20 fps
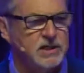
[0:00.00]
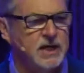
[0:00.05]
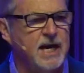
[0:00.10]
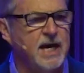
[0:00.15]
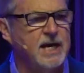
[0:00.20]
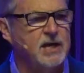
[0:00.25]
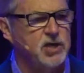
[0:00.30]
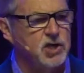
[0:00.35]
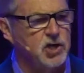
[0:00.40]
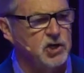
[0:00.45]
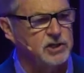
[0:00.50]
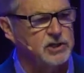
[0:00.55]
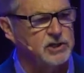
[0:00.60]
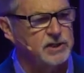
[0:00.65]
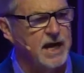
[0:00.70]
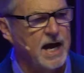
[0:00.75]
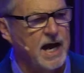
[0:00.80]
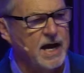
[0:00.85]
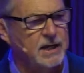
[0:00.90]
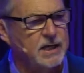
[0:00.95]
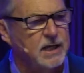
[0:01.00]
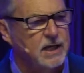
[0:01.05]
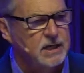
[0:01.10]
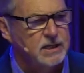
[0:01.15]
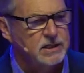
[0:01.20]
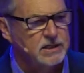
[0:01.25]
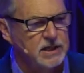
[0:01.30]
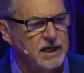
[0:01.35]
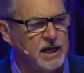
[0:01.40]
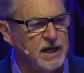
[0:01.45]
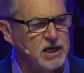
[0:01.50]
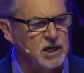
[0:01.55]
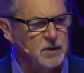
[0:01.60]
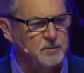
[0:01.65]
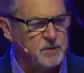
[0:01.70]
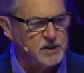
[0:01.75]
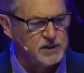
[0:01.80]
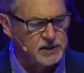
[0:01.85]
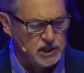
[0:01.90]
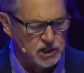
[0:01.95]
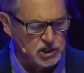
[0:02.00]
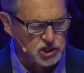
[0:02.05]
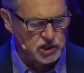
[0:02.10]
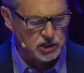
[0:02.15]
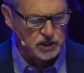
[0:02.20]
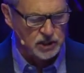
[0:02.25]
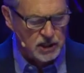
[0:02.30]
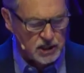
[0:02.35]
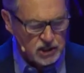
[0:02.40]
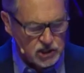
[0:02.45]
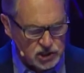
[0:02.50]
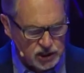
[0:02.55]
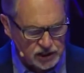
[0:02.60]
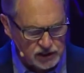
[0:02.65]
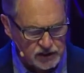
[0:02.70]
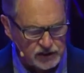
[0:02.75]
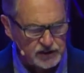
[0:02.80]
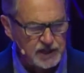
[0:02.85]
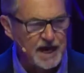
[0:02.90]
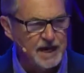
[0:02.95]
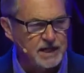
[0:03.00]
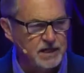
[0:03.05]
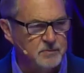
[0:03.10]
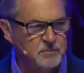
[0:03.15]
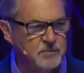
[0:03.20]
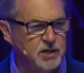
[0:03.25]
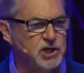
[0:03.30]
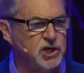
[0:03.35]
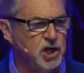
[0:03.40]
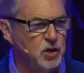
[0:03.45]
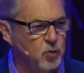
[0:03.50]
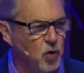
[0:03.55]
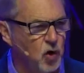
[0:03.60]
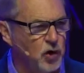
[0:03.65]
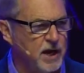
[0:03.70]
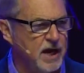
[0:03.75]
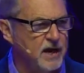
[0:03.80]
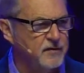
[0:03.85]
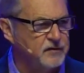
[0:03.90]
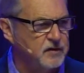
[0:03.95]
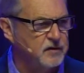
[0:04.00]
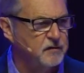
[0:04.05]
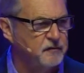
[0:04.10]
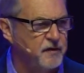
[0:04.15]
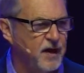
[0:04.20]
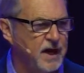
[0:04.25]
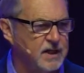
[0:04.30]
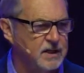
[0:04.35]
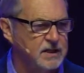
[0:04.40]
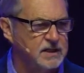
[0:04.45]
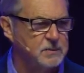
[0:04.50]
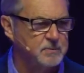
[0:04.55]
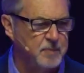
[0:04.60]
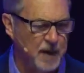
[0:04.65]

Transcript: take your stand, take your position, just stand in me. You won't have to fight this